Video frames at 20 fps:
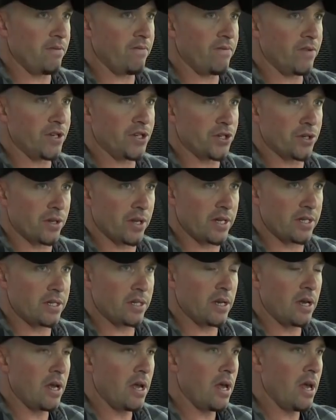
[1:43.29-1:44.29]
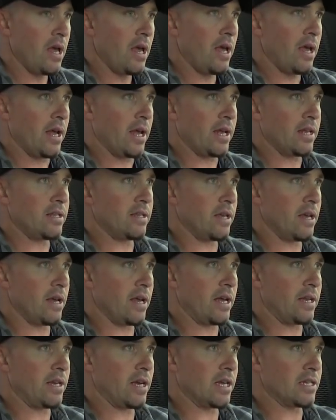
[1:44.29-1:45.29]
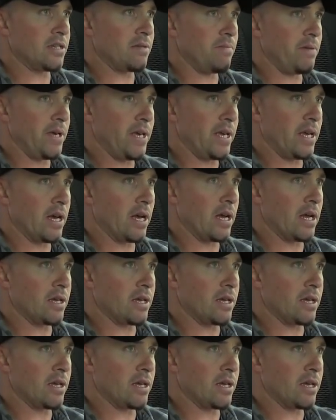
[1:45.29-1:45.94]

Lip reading: vigilant and not to be